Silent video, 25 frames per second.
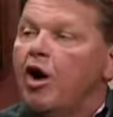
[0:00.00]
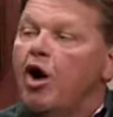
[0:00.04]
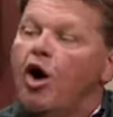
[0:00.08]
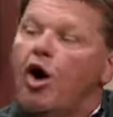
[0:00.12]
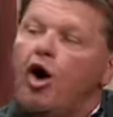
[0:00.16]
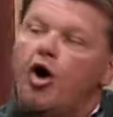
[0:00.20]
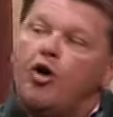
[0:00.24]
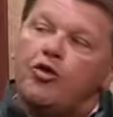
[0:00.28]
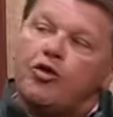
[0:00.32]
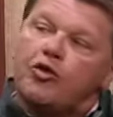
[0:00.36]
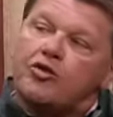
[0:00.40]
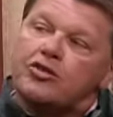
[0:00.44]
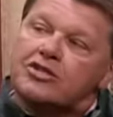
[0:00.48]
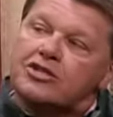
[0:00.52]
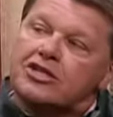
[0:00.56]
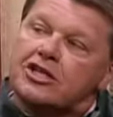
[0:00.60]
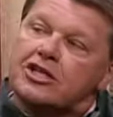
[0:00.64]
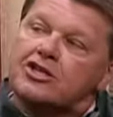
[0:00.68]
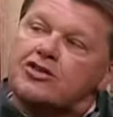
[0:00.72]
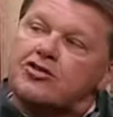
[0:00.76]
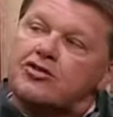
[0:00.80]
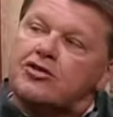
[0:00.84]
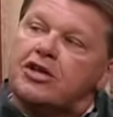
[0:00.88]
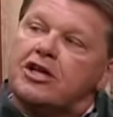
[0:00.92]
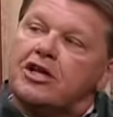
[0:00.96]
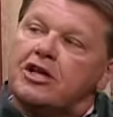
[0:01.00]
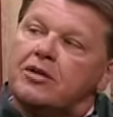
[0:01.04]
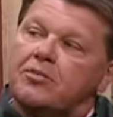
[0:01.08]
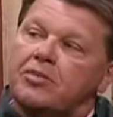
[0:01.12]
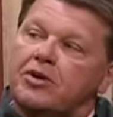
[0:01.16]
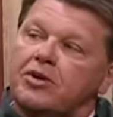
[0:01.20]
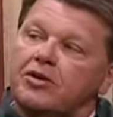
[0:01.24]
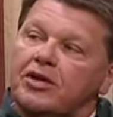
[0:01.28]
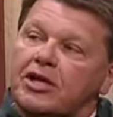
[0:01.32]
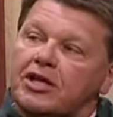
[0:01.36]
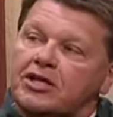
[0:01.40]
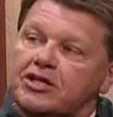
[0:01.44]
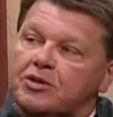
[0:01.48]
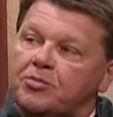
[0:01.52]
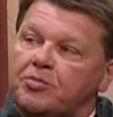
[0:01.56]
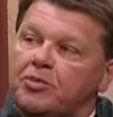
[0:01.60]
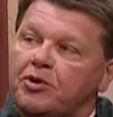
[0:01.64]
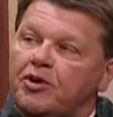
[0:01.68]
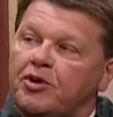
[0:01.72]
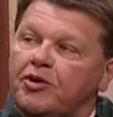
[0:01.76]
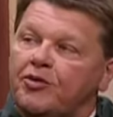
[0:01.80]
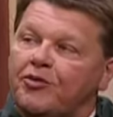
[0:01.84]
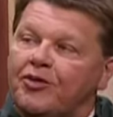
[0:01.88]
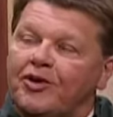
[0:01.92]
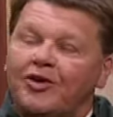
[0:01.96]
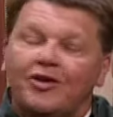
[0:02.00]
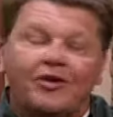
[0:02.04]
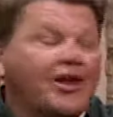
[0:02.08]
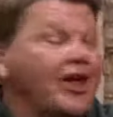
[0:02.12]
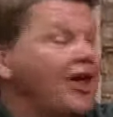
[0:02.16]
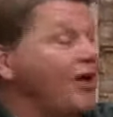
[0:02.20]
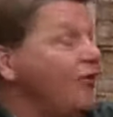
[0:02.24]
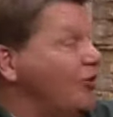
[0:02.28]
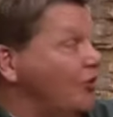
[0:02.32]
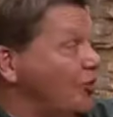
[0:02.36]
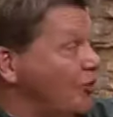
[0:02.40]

All those things are needed to build that superior feeder calf.